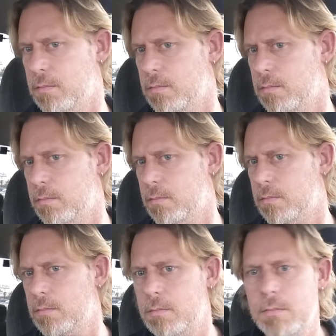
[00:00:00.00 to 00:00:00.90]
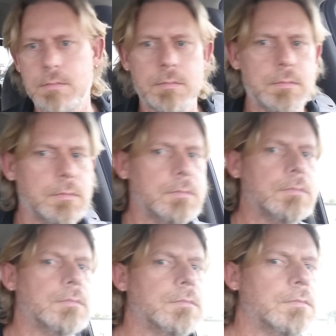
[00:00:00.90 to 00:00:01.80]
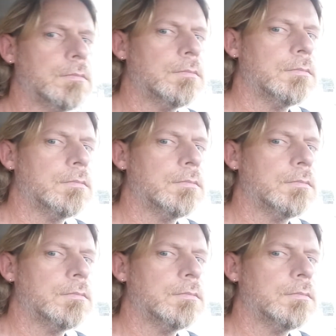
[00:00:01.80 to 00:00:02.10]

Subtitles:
[no speech]